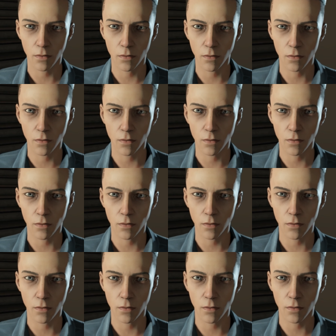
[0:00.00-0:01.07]

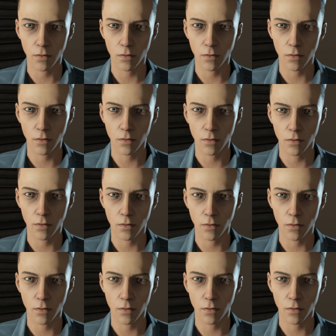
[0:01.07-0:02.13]

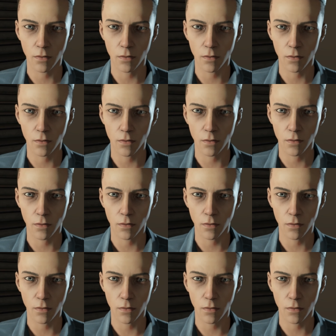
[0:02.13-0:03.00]
Nothing is said.